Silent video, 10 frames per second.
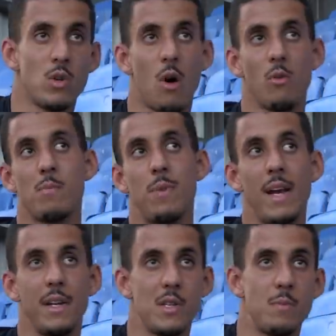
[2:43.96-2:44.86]
So I was
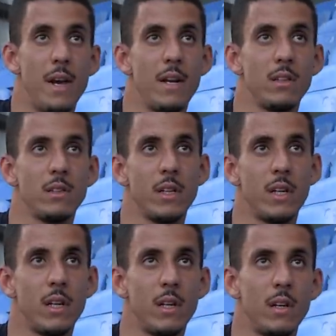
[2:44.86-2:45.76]
playing in Spain
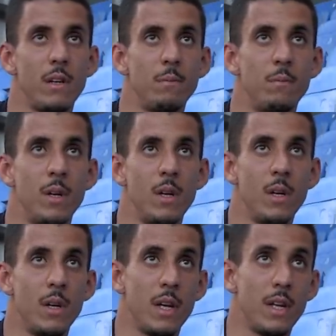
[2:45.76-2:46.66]

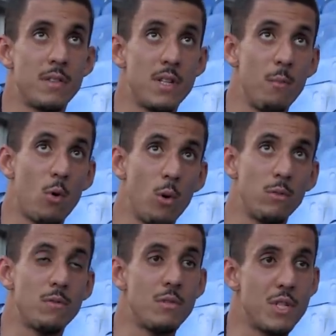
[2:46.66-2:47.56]
in a team
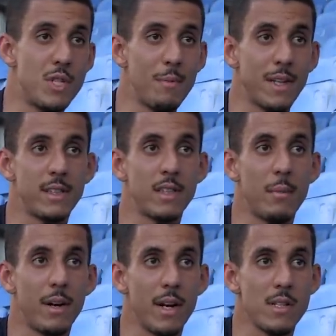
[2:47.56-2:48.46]
called Gimnastic de
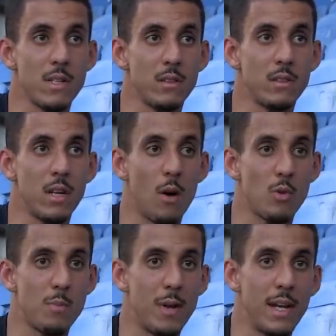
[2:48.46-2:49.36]
Manresa. I
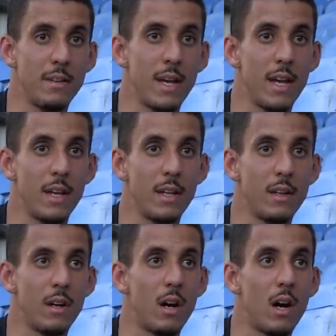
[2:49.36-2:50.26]
was playing there
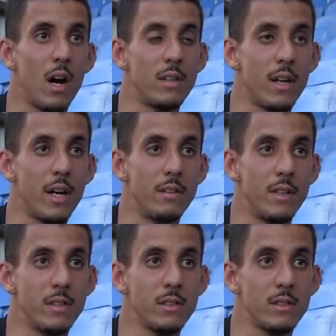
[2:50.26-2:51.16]
in under
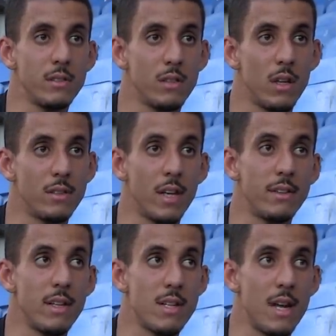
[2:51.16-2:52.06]

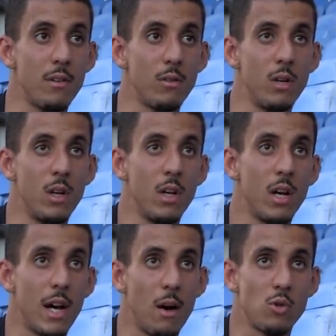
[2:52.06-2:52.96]
18s level.
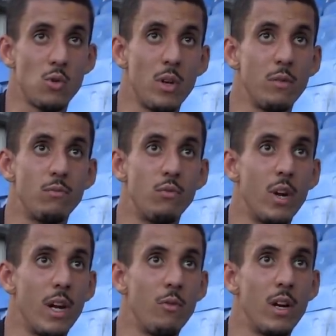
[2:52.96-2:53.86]
And I was doing
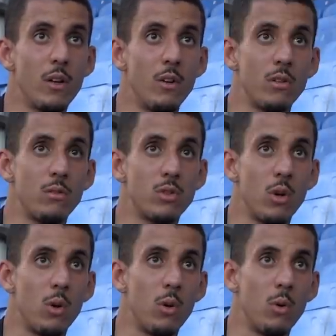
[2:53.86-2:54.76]
really, really good.
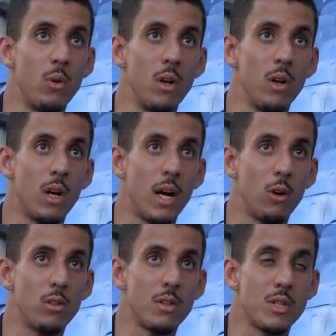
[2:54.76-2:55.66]
So I
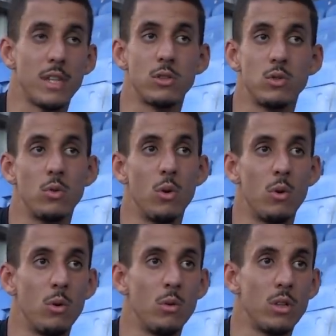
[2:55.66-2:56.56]
got the chance to
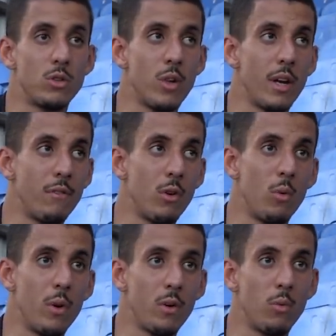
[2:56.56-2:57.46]
go and train for a
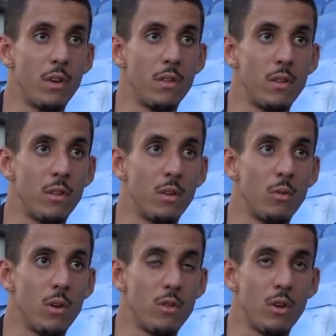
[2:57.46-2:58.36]
week
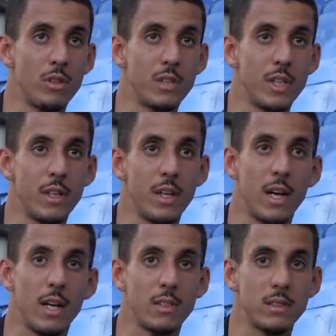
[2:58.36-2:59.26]
with Norwich City.
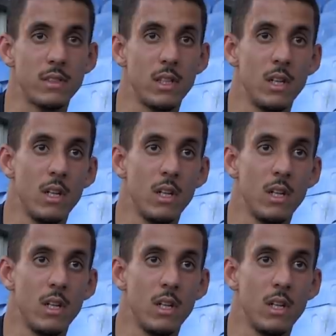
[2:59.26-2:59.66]
As